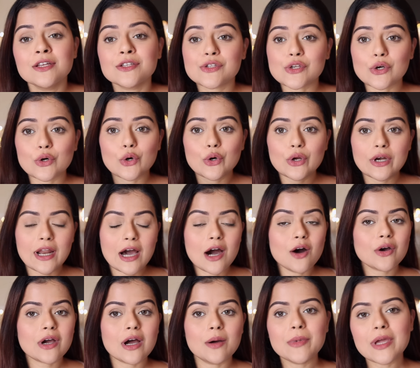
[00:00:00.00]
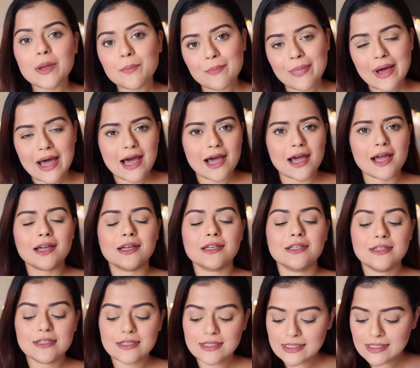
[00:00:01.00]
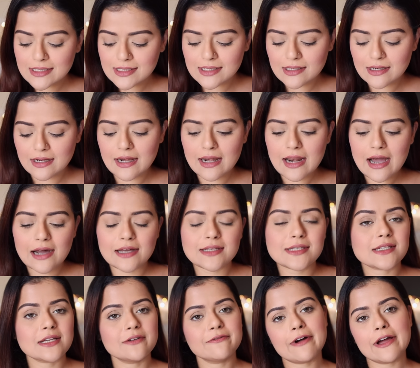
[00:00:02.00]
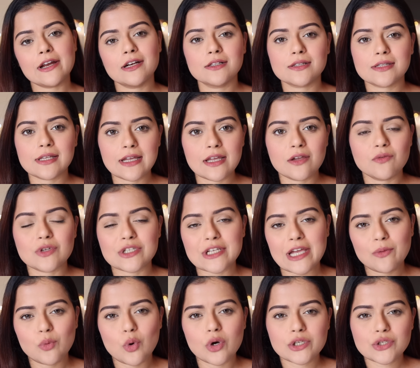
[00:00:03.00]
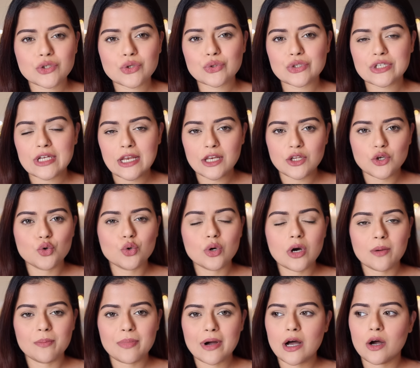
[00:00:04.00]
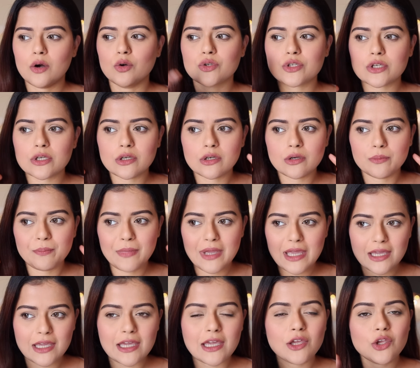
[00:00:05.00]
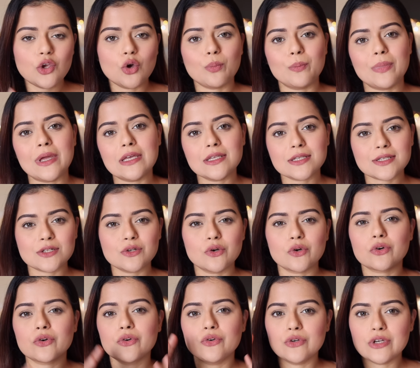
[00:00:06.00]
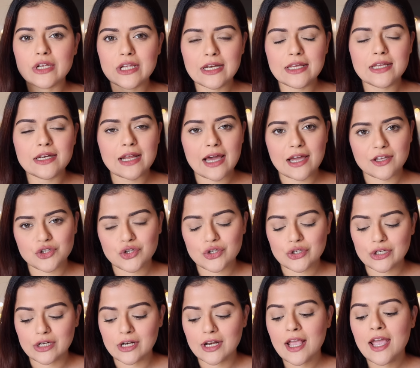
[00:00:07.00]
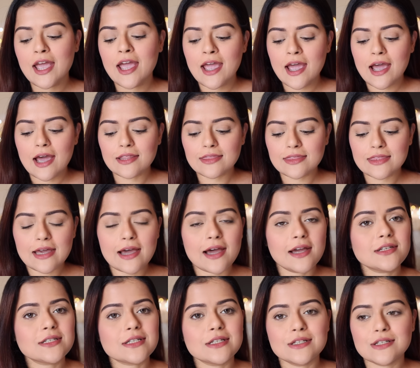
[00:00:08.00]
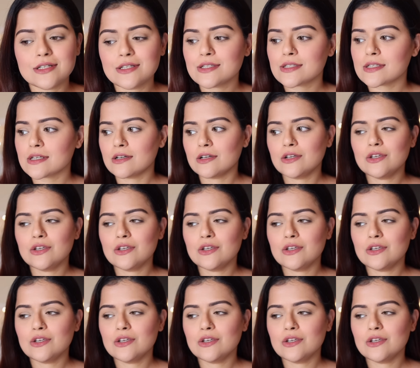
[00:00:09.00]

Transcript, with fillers: So now coming back, this is the last and final thing which I wanted to tell you about making your base look really natural, and that is